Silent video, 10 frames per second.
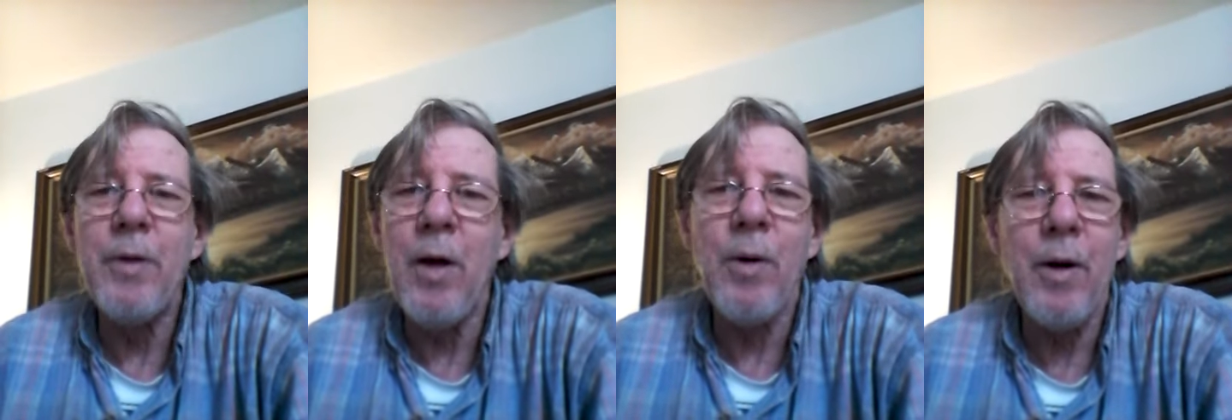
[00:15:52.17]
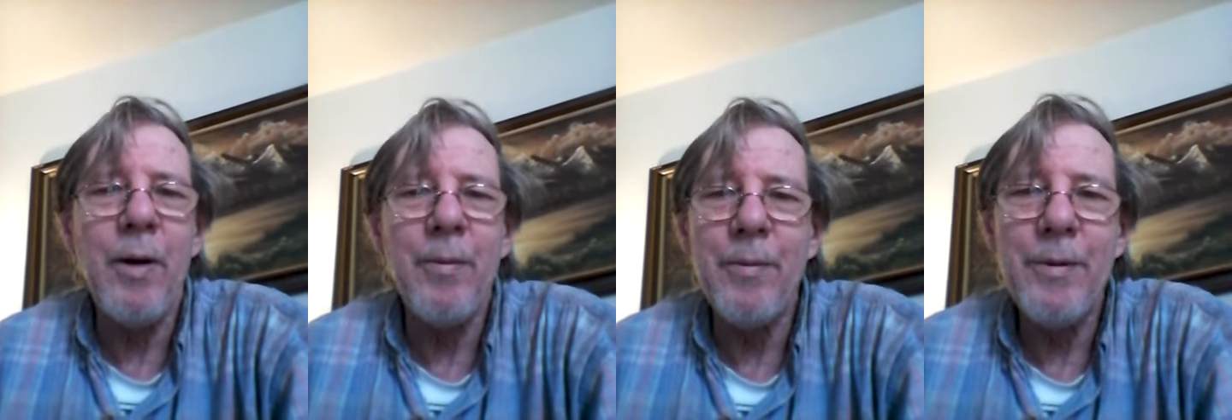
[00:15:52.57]
There
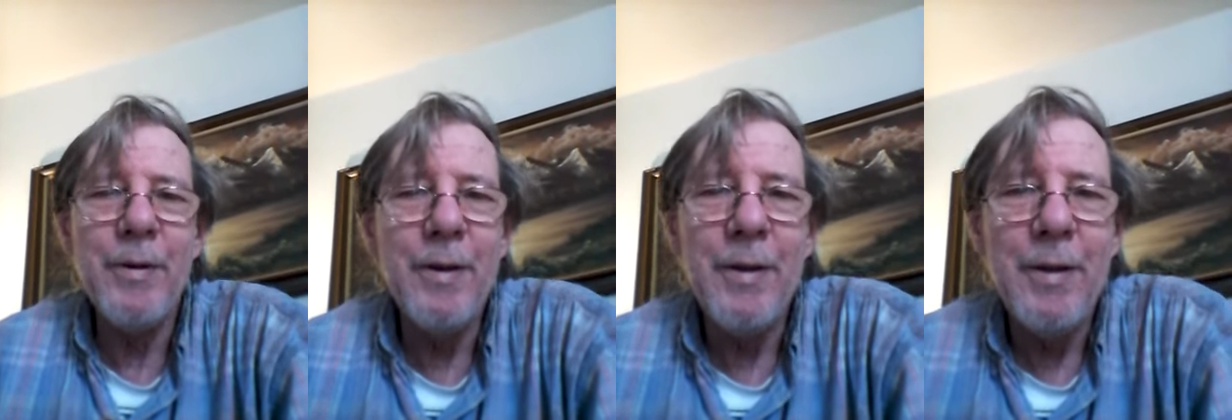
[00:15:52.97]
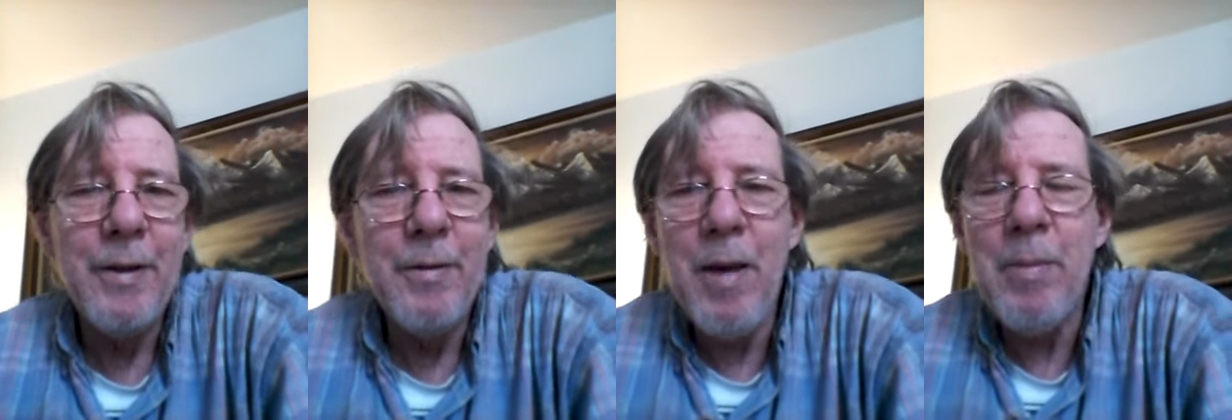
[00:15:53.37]
were
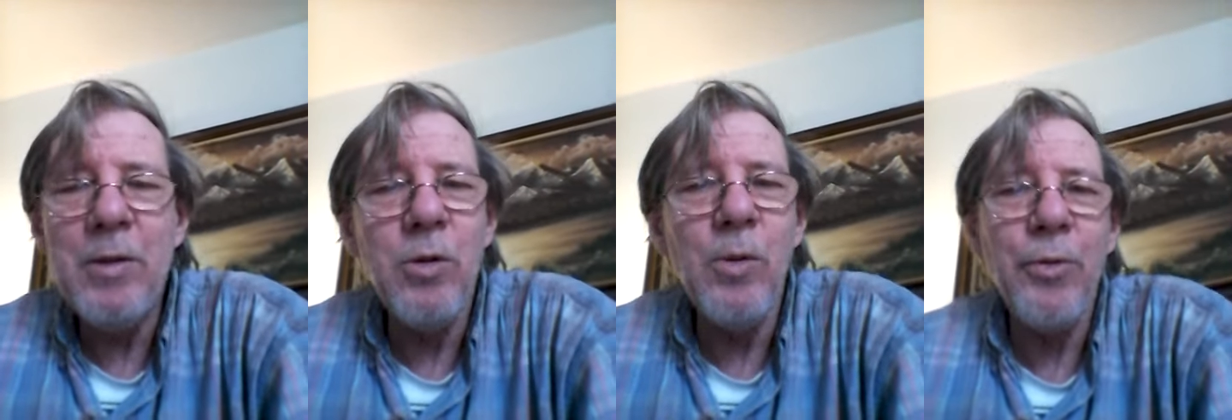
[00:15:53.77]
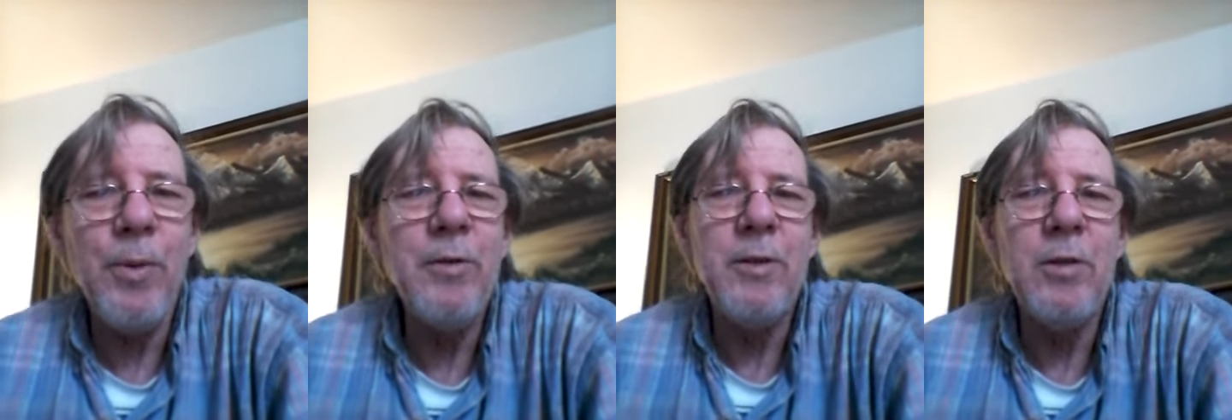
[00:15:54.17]
maybe two or
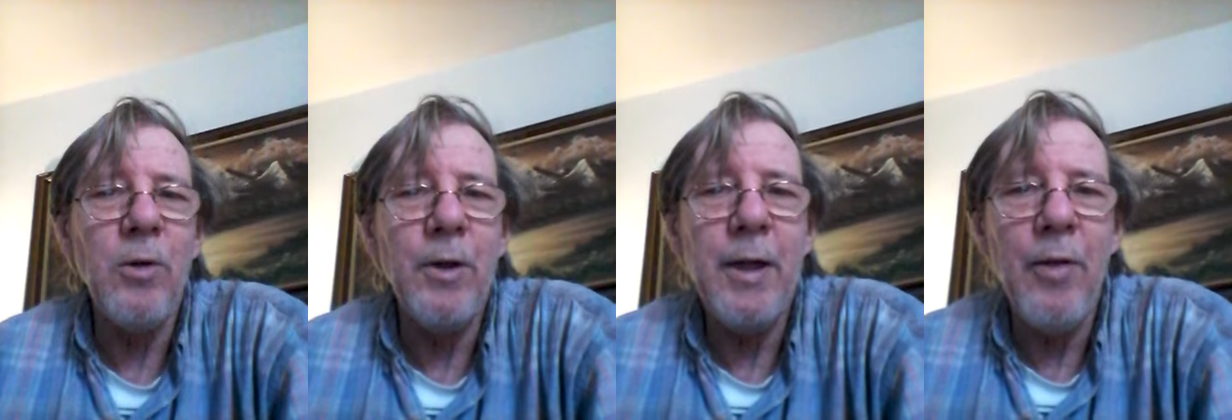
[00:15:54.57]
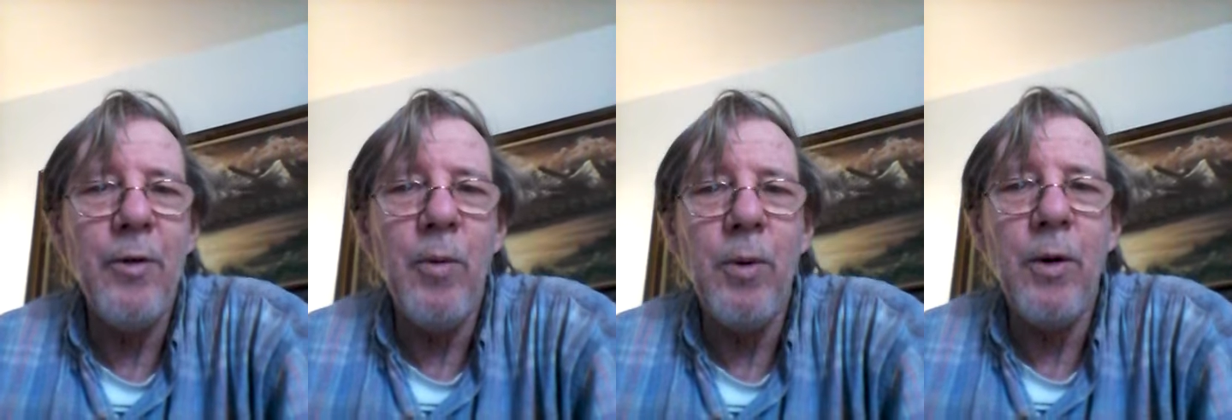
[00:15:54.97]
three seats
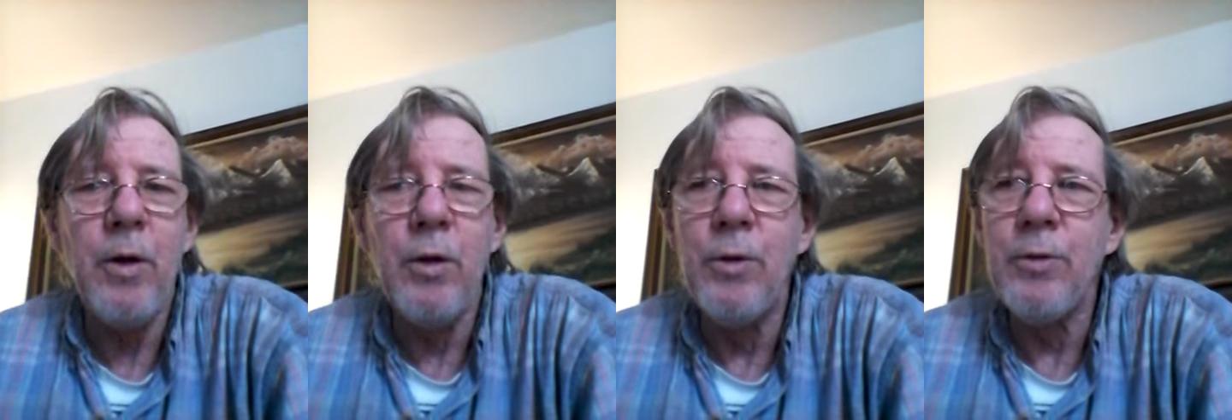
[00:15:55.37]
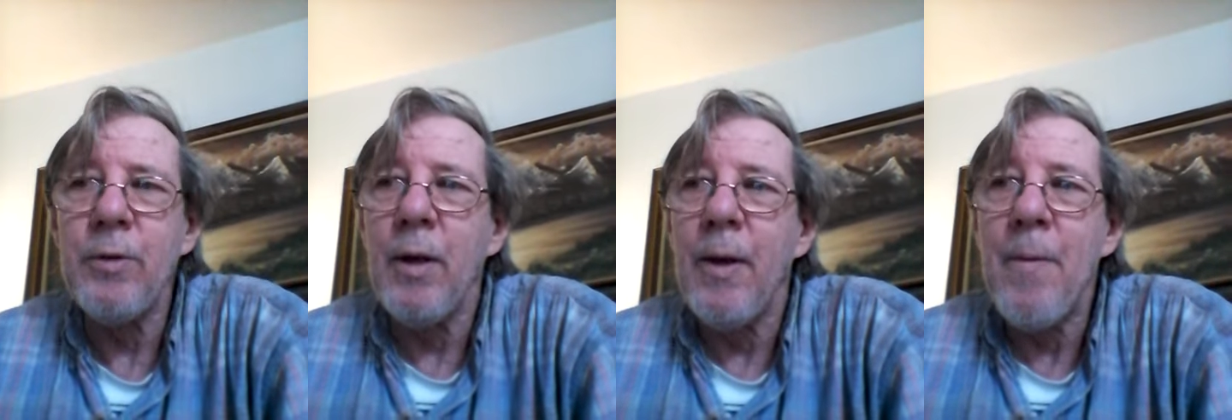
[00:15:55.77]
altogether that we're going to
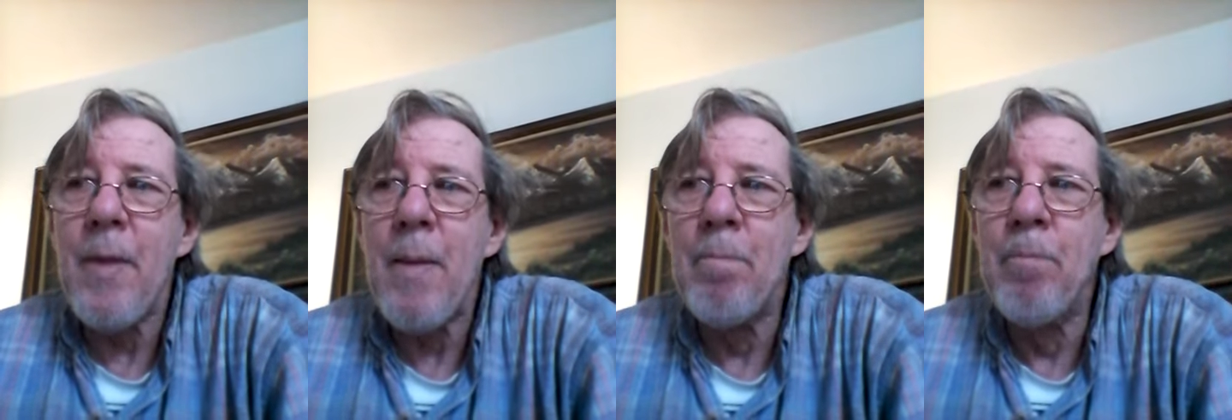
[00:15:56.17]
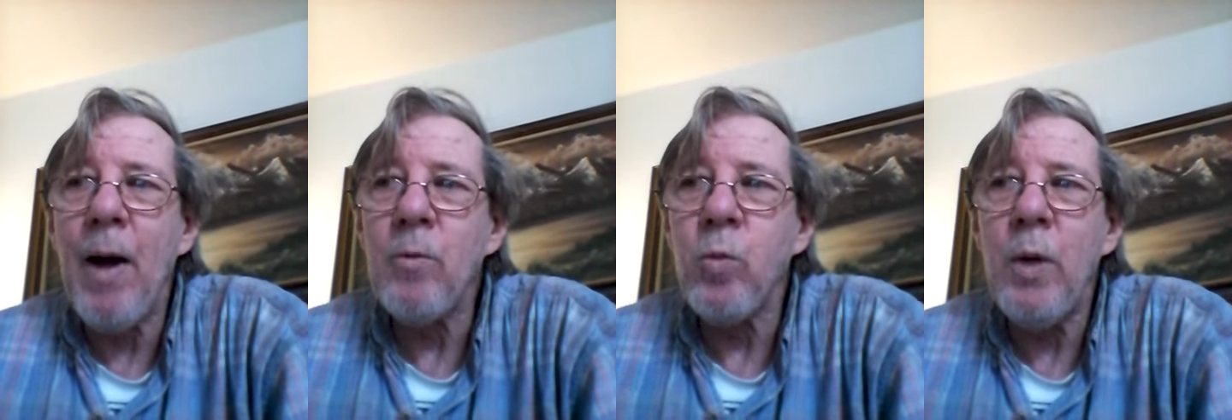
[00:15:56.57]
lose,
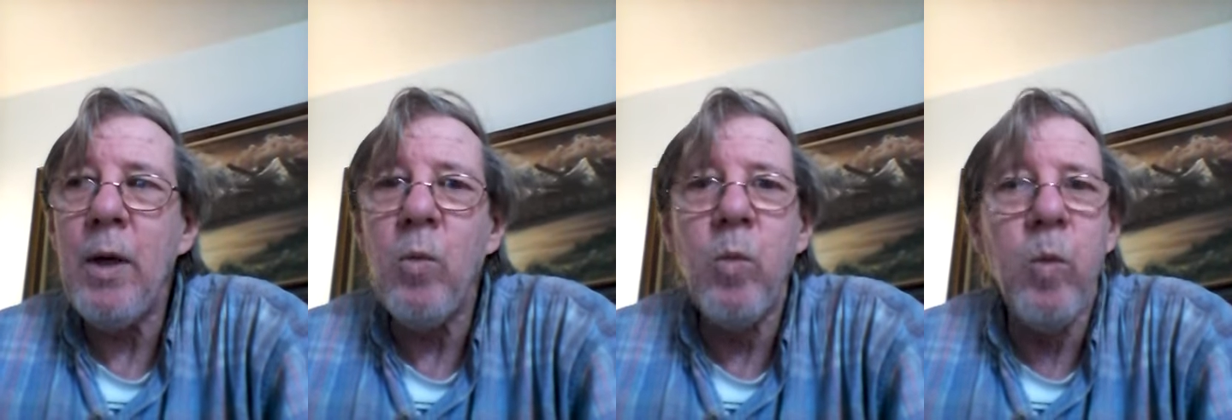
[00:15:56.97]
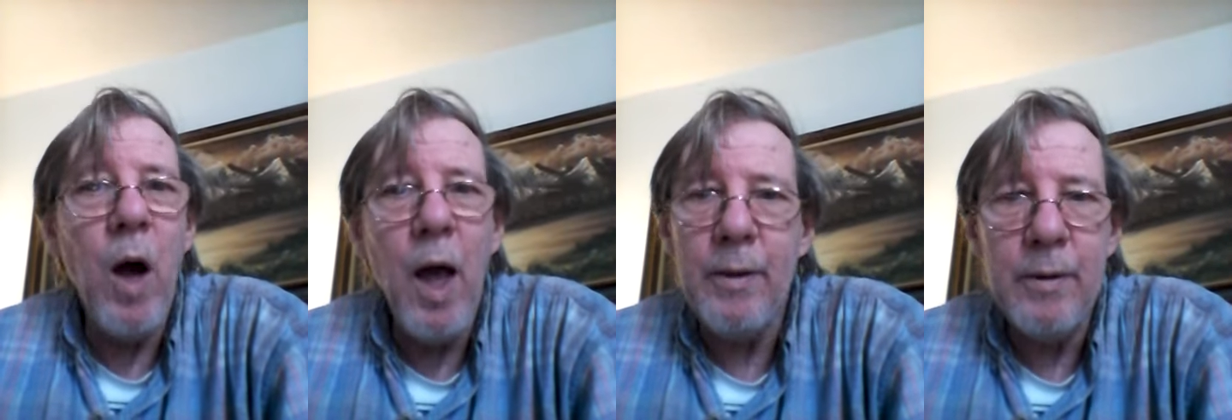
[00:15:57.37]
but we
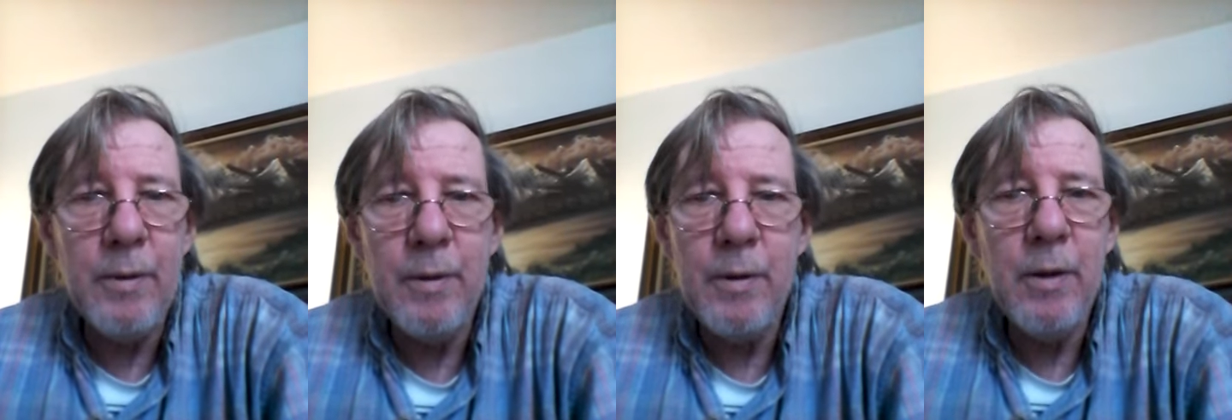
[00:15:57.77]
won.